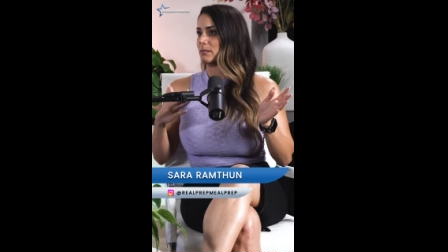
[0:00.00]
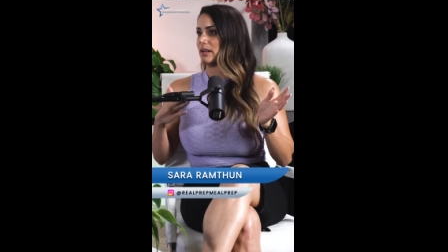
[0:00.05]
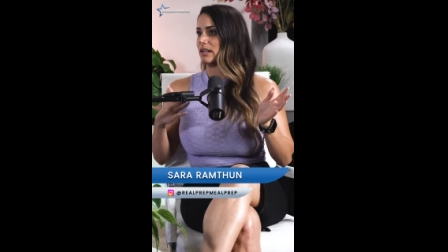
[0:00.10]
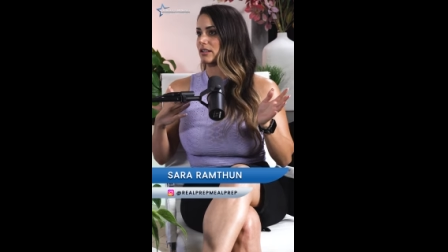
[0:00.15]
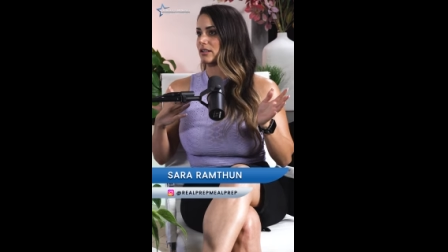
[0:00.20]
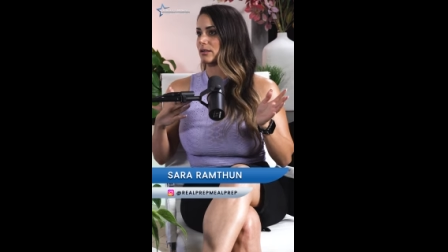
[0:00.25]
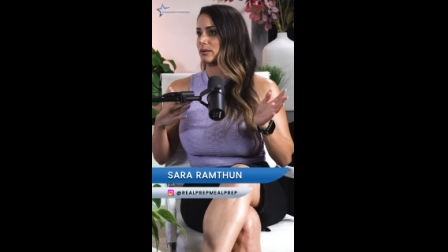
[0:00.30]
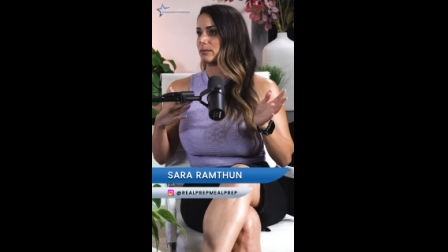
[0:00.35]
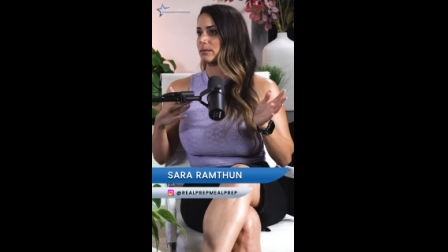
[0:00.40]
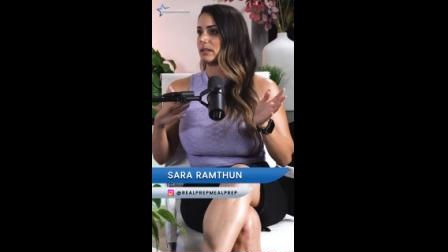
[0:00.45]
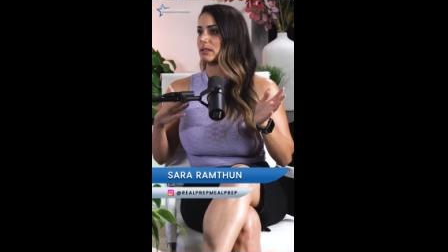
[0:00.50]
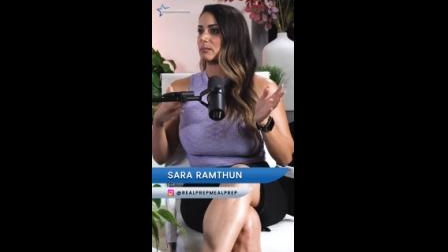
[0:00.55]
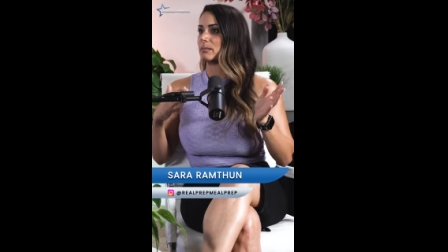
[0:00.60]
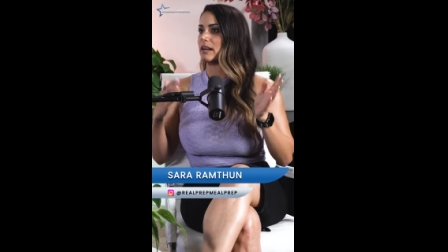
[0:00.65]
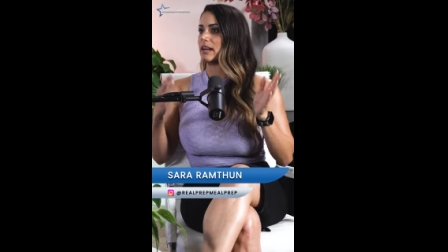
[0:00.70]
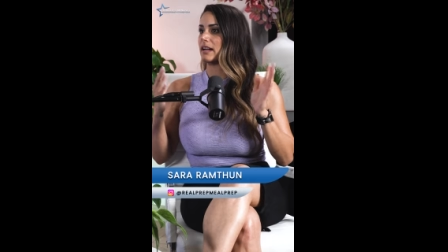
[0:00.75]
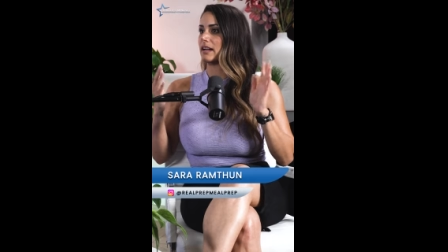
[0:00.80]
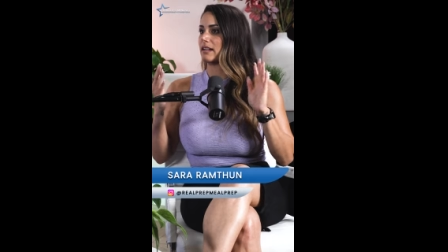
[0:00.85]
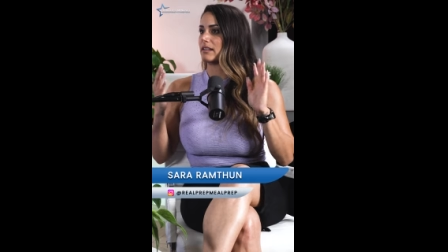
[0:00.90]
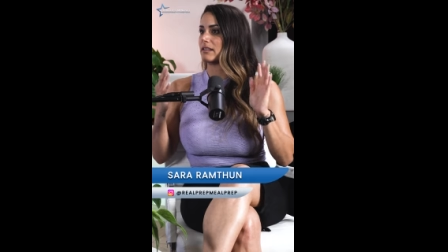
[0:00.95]
my career
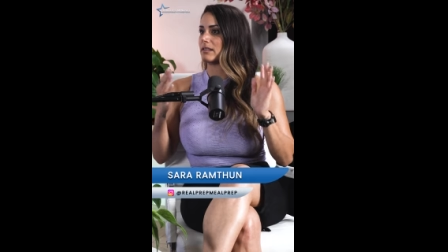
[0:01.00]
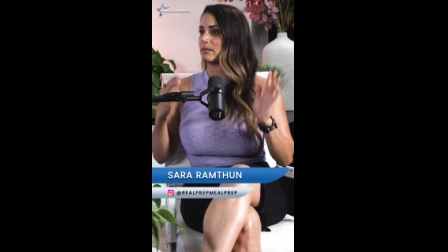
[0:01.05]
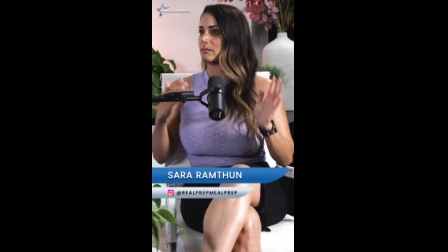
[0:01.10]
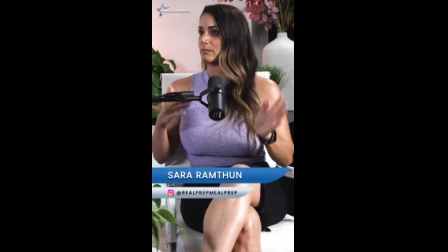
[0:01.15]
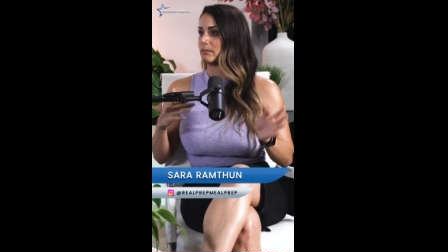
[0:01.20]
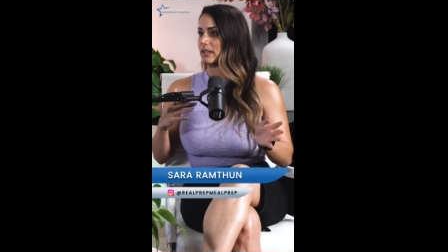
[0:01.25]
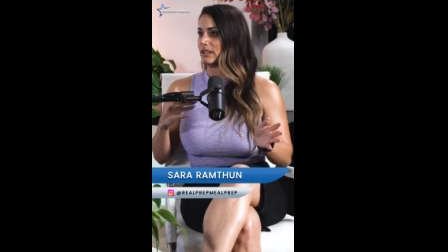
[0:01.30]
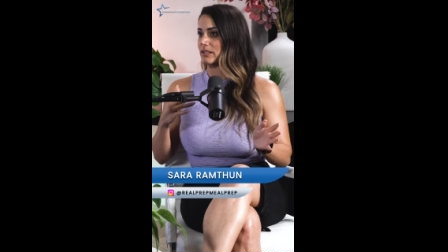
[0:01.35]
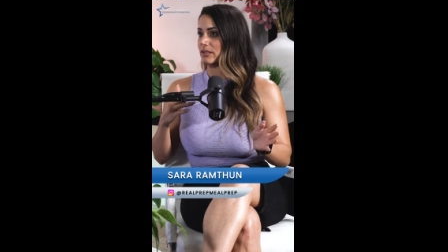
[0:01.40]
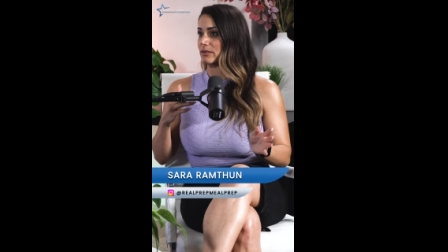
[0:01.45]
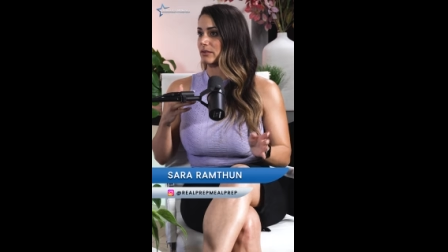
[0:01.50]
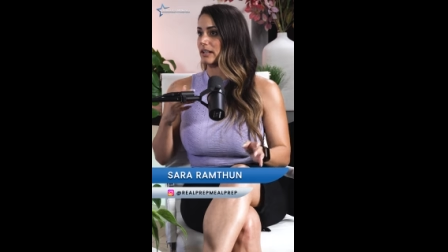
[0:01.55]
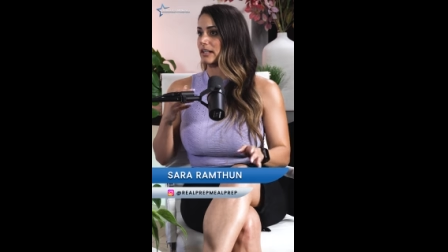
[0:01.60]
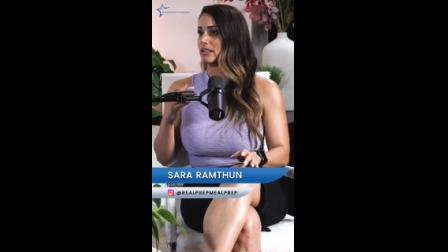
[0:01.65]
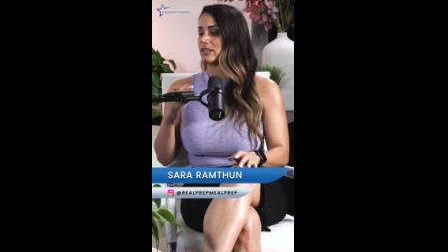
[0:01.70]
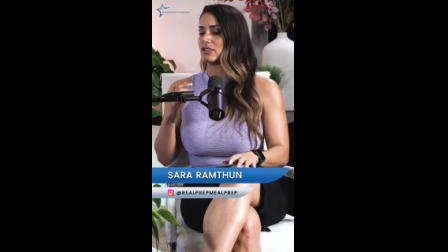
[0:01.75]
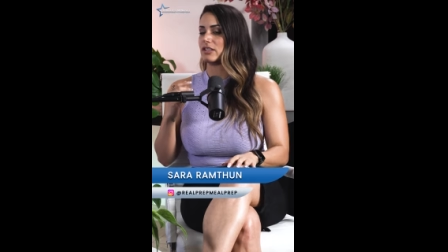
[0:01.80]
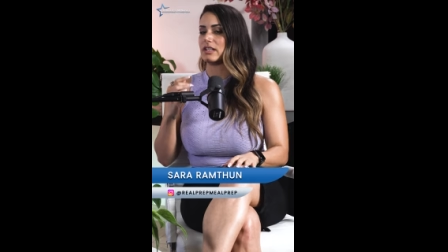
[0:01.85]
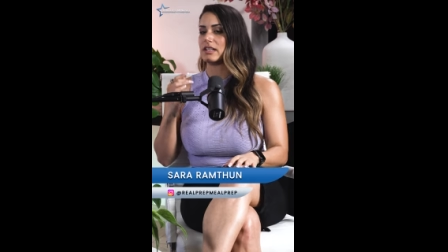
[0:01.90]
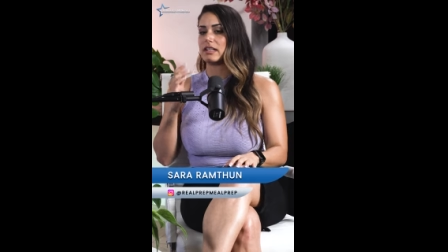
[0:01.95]
path, my
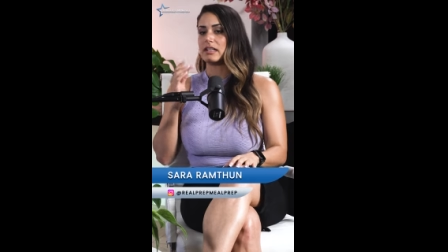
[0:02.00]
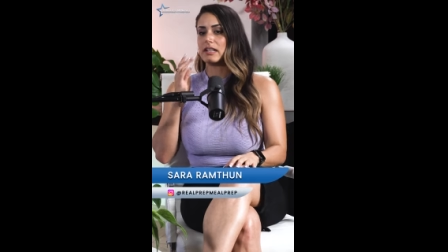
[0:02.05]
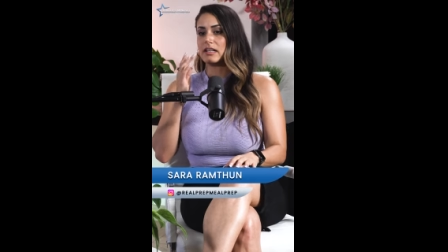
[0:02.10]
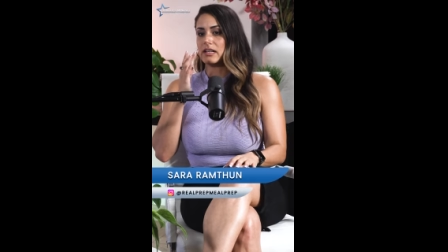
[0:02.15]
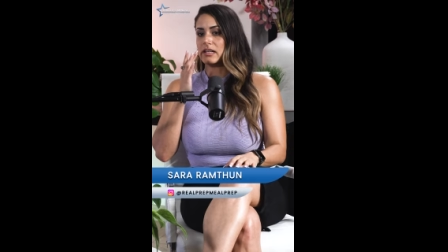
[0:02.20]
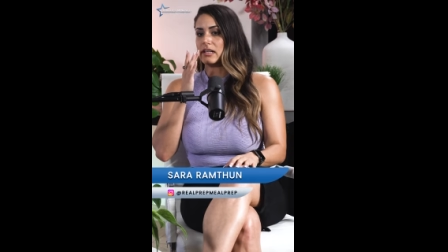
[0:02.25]
direction.